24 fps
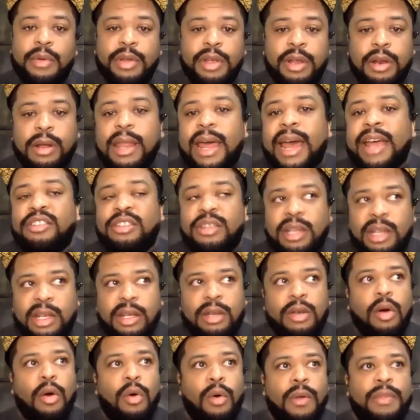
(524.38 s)
you're
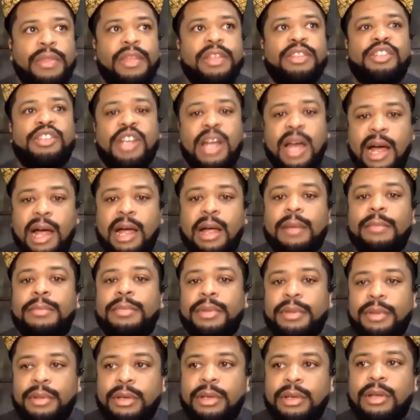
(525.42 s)
actually on the job,
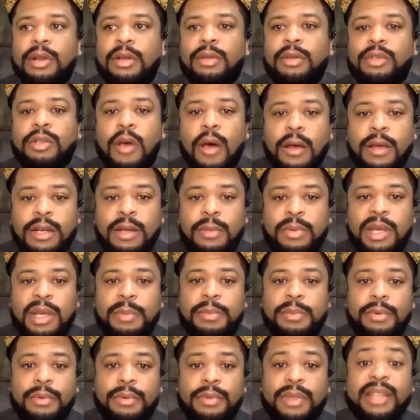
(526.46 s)
talking to
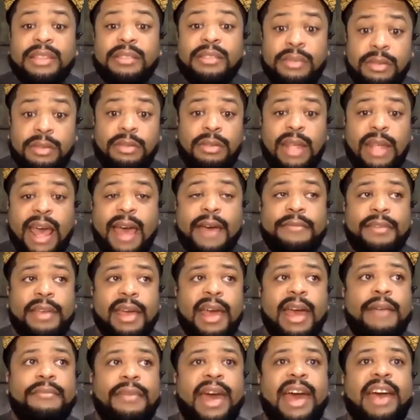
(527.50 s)
people that
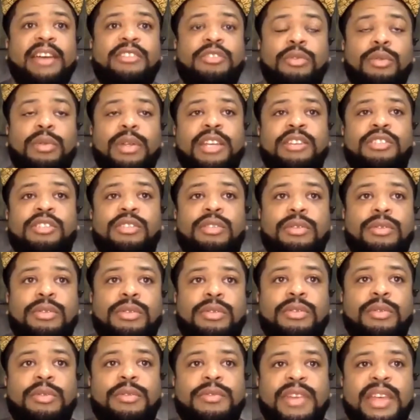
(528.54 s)
have actual
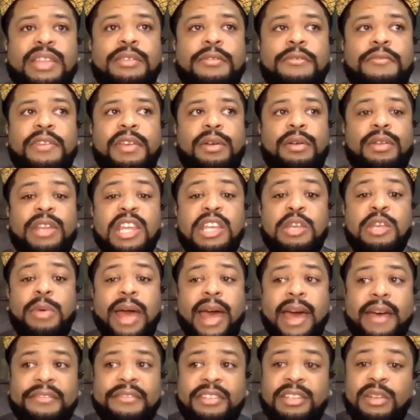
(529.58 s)
issues sort of in the field, and you
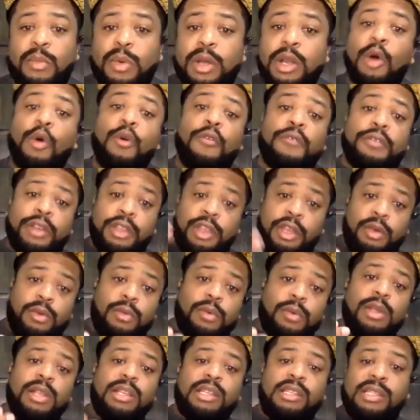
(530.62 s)
have someone over you
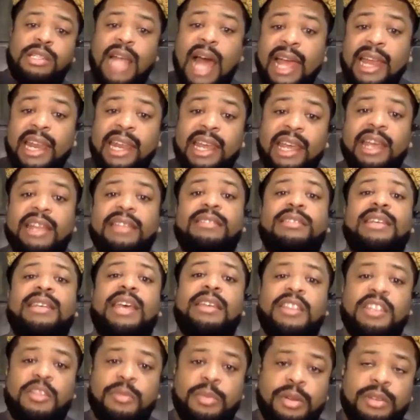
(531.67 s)
signing and saying
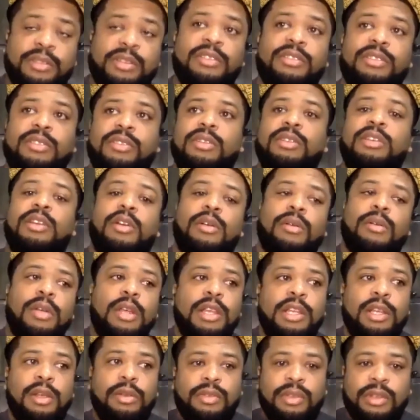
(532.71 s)
this person's
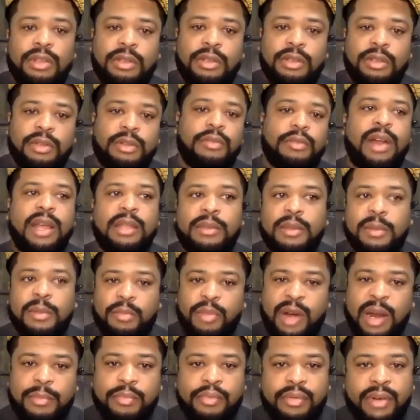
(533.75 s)
using the
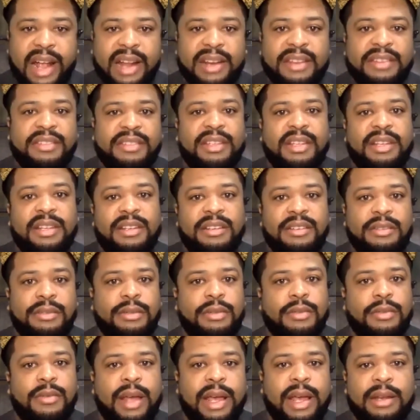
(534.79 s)
right practices,
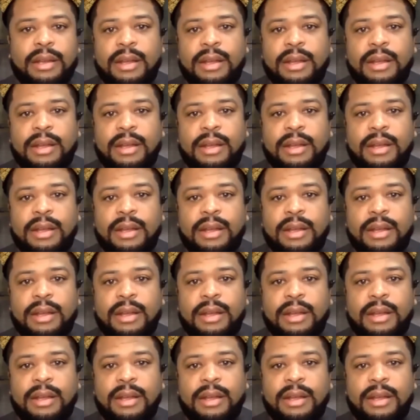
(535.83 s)
the right